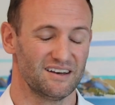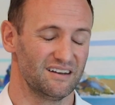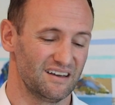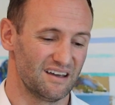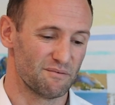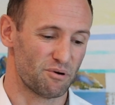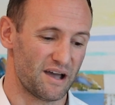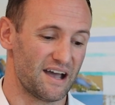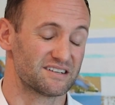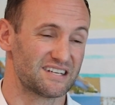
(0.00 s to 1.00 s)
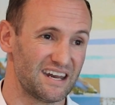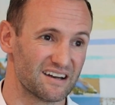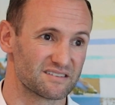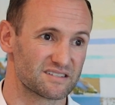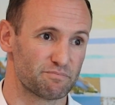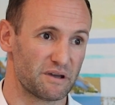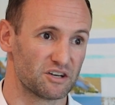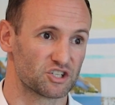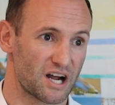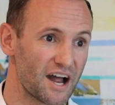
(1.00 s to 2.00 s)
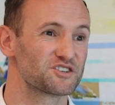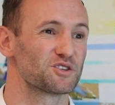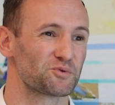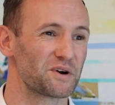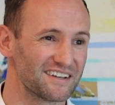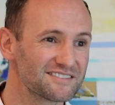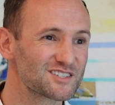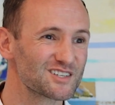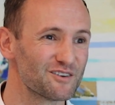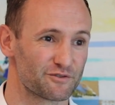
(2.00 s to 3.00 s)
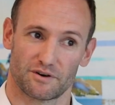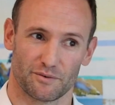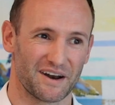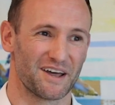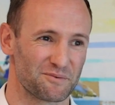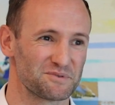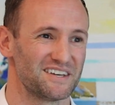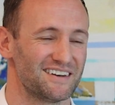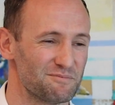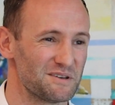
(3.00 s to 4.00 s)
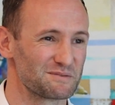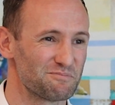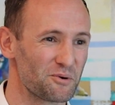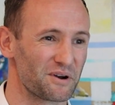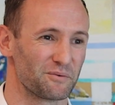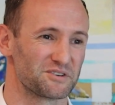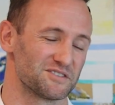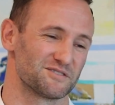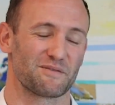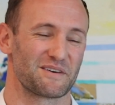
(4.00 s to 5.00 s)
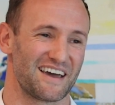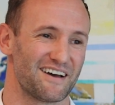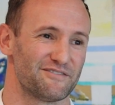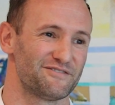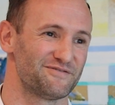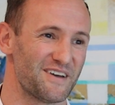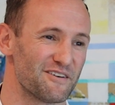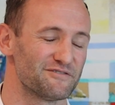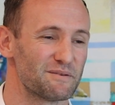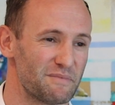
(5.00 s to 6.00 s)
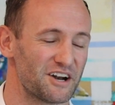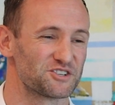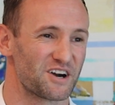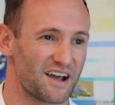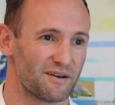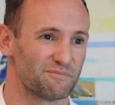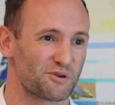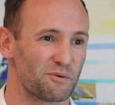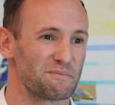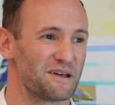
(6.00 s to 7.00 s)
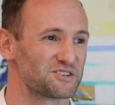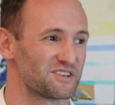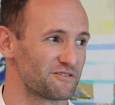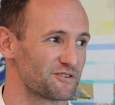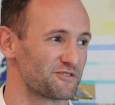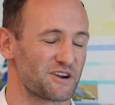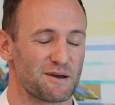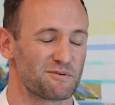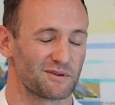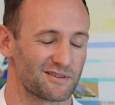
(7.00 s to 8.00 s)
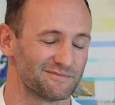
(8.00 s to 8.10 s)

that by our tenants being charged the rents for a 100% NBS building, which is something that our, our fund manager and our property managers are very, very happy